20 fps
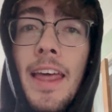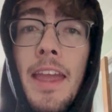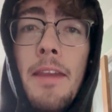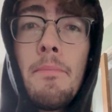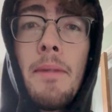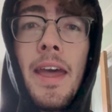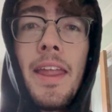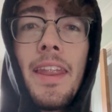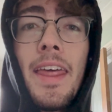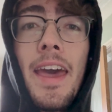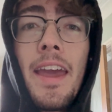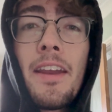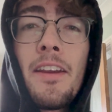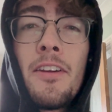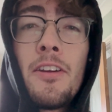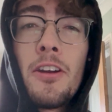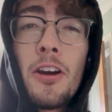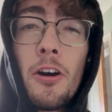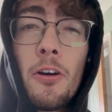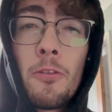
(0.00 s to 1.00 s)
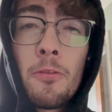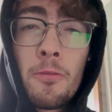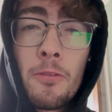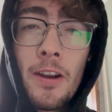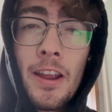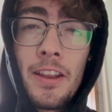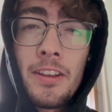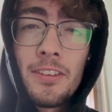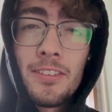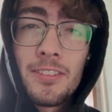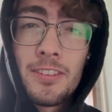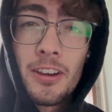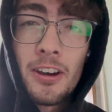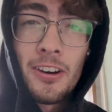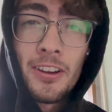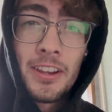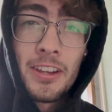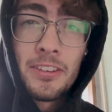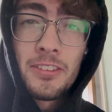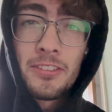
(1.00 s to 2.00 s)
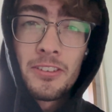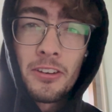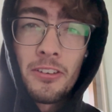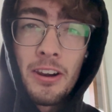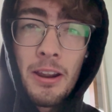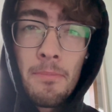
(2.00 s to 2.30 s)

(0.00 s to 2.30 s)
met their girlfriends on Instagram.